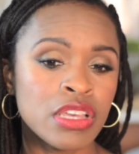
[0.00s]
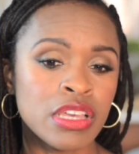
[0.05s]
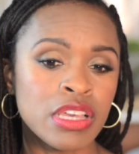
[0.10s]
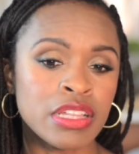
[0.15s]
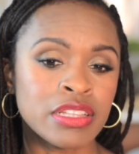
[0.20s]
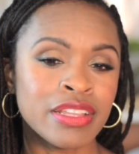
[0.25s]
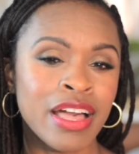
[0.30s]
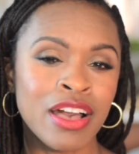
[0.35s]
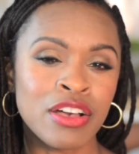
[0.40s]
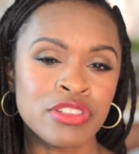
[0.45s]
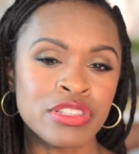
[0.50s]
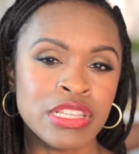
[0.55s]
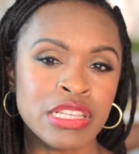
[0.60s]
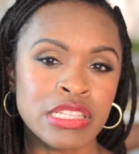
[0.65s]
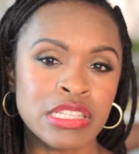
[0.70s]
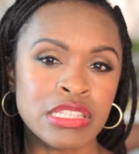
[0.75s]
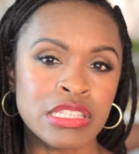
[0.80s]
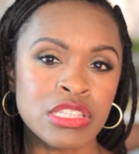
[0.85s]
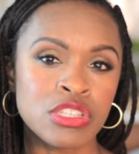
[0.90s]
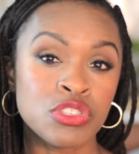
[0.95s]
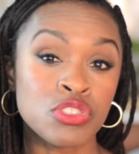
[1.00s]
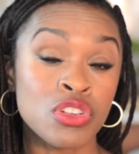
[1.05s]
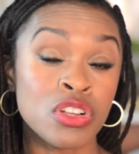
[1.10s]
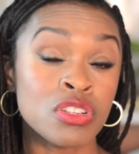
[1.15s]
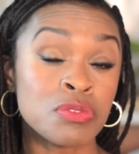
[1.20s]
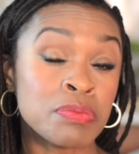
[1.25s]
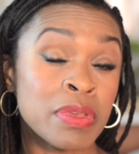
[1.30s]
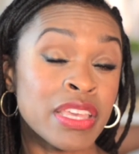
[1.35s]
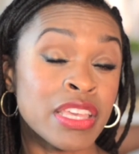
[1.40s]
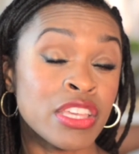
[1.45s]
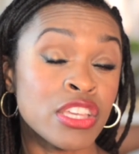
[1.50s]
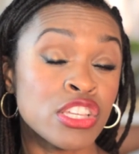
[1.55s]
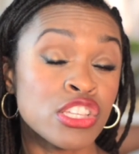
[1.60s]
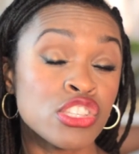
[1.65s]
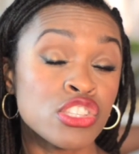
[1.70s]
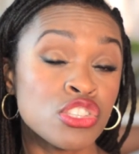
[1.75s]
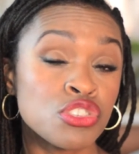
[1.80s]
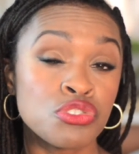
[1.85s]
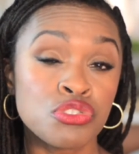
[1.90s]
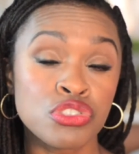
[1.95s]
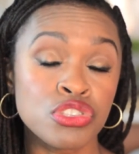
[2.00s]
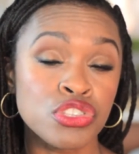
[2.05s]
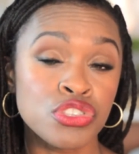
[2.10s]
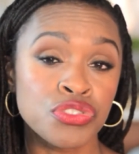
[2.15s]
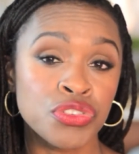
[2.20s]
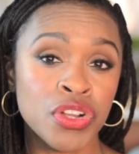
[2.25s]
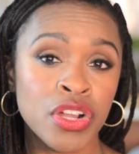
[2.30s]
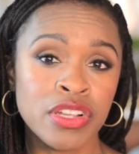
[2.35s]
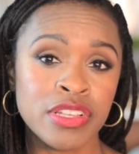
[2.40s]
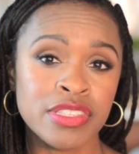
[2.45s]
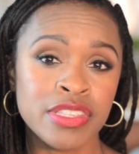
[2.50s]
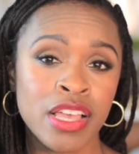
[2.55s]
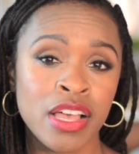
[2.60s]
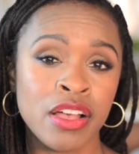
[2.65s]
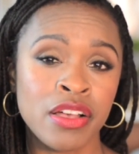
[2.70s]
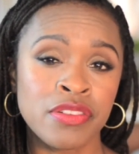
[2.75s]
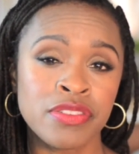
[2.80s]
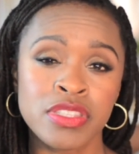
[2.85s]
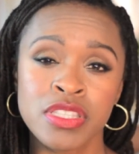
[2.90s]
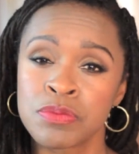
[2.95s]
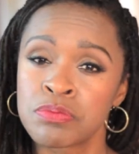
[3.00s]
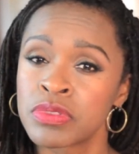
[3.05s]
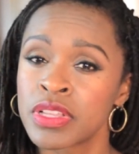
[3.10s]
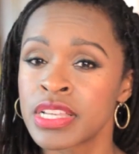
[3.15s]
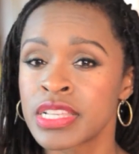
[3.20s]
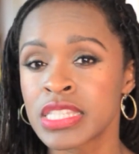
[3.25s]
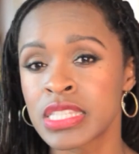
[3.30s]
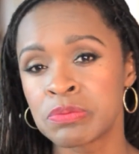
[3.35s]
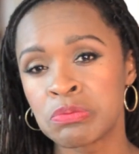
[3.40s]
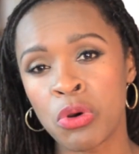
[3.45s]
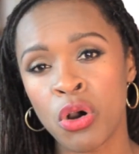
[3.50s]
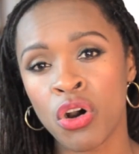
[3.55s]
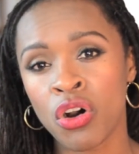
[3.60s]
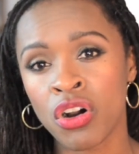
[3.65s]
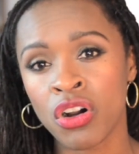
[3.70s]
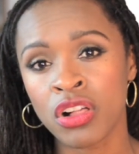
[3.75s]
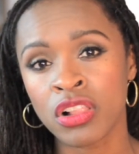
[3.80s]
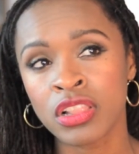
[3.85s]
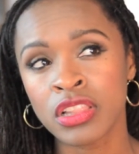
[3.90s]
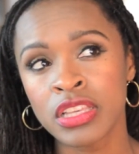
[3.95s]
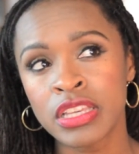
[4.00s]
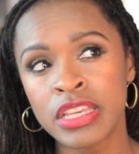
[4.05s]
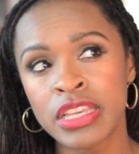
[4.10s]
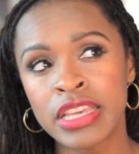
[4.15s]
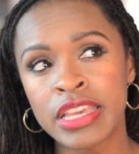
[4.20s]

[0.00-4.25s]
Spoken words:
allows us to start making excuses for ourselves, to play small.